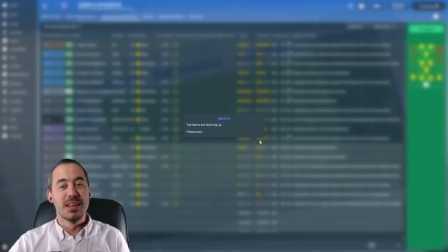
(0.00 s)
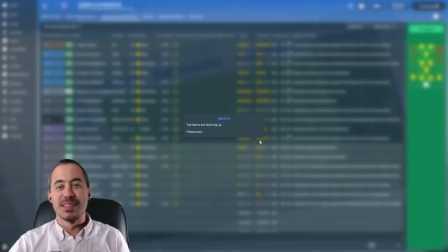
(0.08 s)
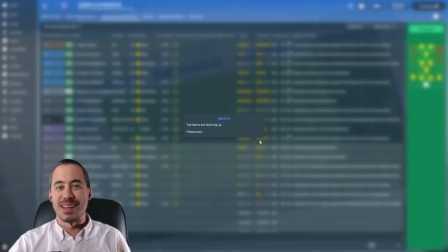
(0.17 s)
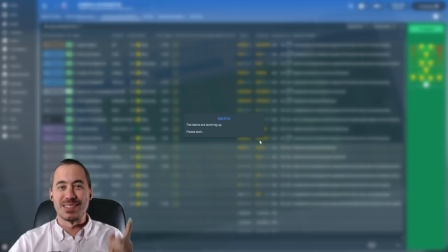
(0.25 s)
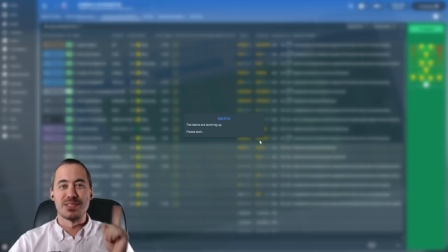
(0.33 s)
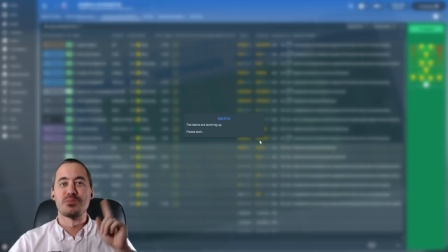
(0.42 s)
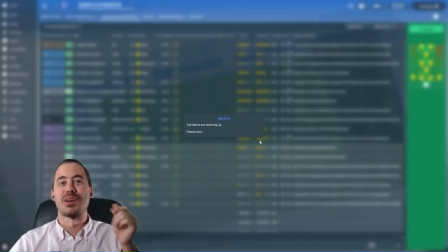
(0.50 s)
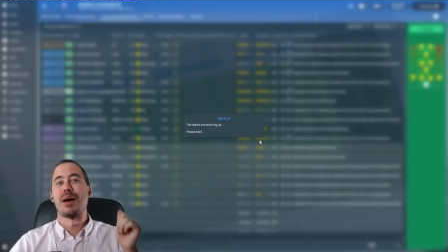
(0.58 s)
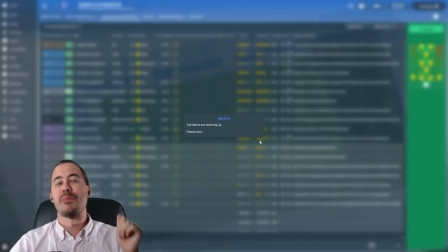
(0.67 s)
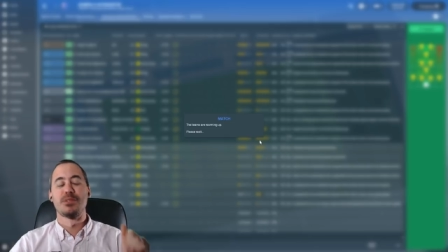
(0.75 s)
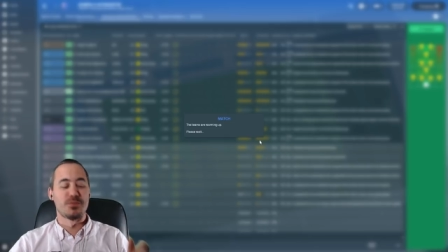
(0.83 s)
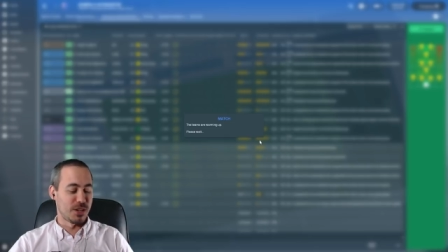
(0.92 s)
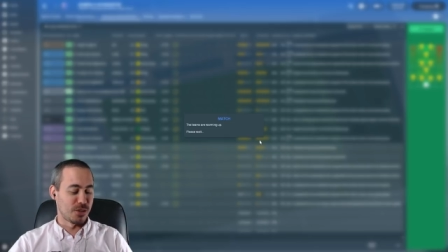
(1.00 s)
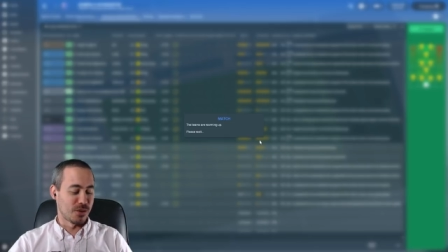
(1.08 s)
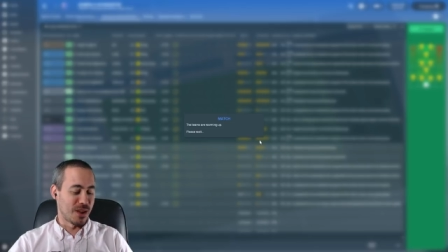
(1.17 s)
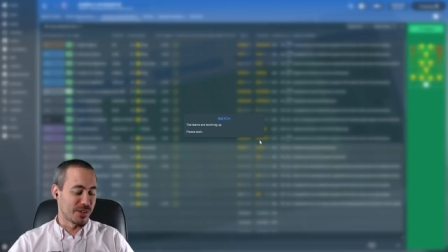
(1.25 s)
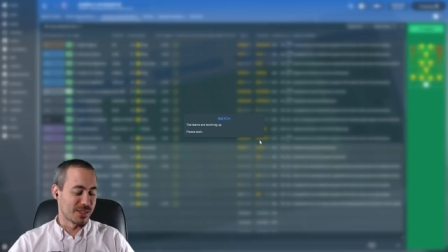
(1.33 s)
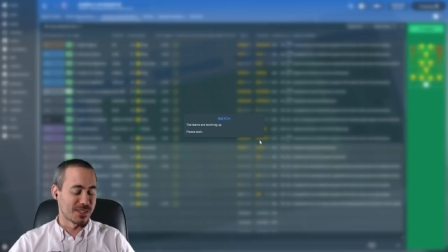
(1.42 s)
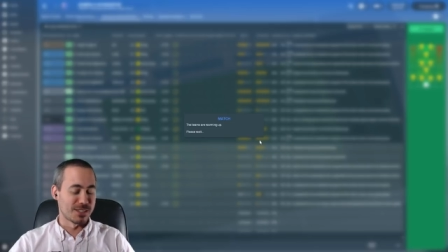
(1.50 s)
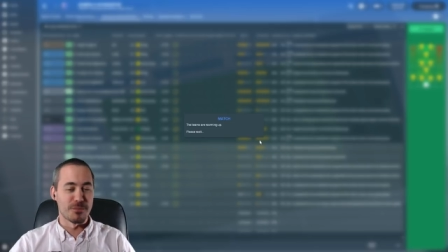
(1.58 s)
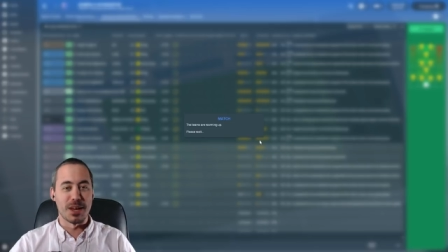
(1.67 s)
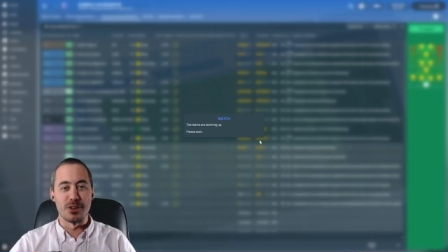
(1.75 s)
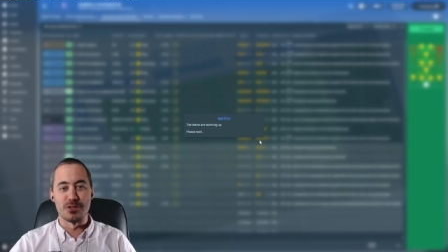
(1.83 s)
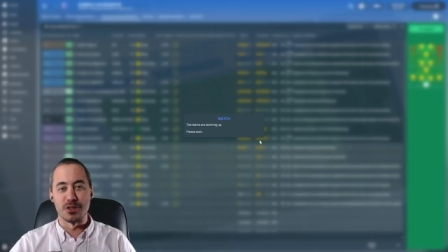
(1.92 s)
Yeah, this is what happens when you don't have an assistant
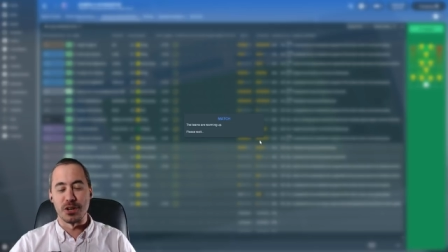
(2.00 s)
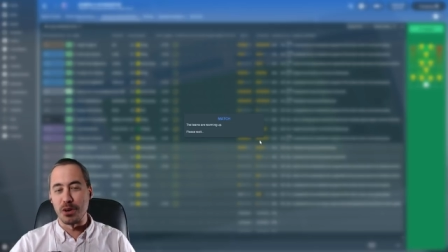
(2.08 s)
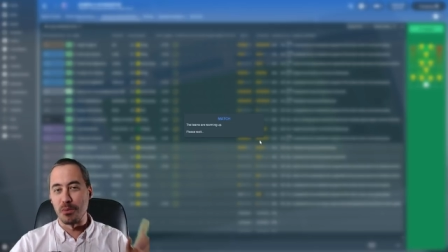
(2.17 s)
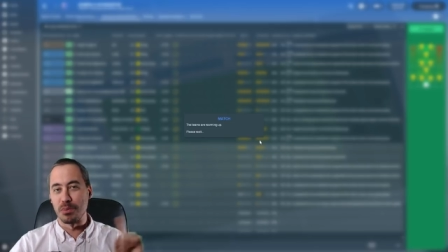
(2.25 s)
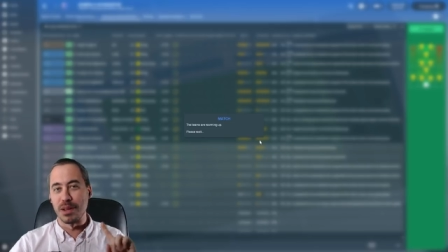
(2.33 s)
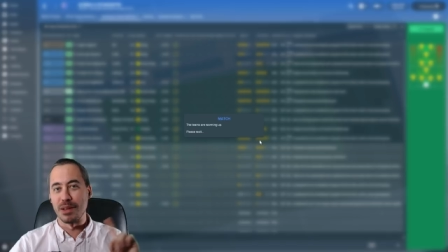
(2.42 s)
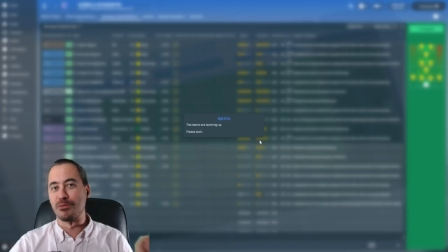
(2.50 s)
manager and you don't play